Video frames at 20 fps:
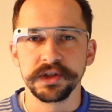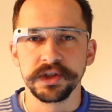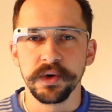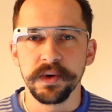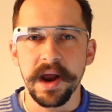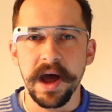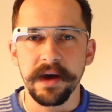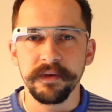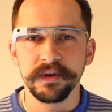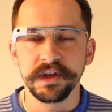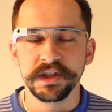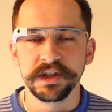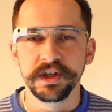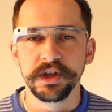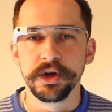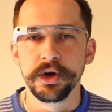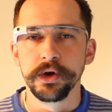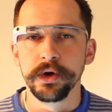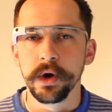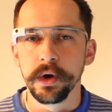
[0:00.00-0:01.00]
So it
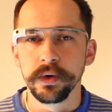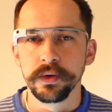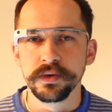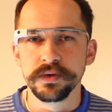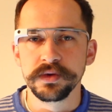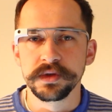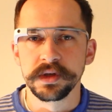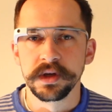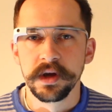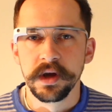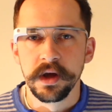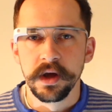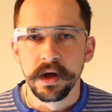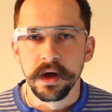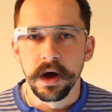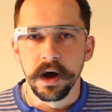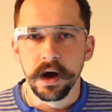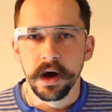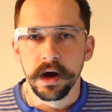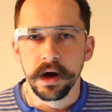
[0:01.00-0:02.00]
obviously knows
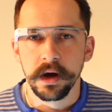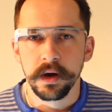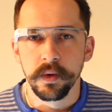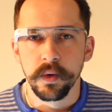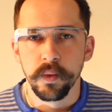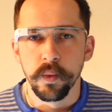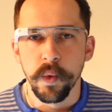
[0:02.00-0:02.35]
uh,